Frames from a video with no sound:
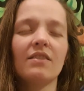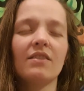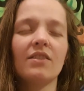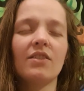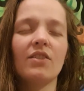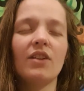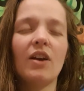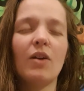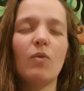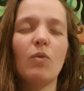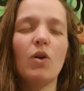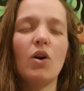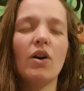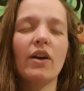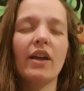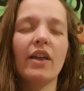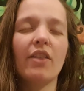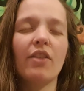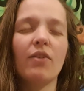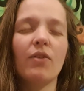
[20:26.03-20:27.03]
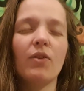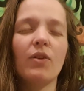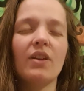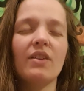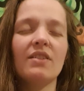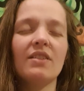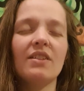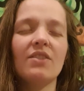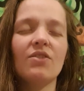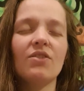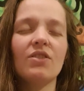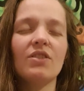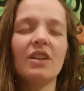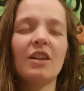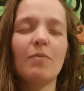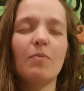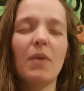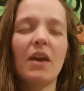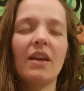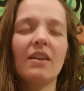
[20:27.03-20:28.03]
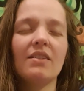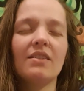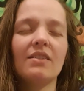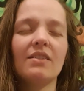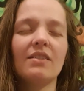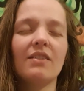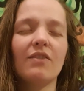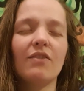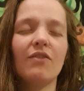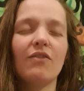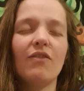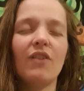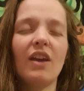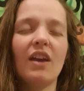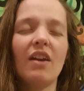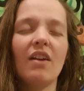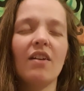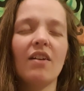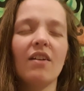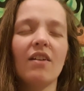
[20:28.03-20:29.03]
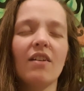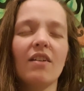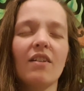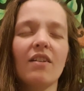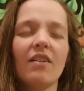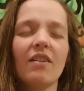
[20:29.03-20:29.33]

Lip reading: So now walking through this interesting mix of fear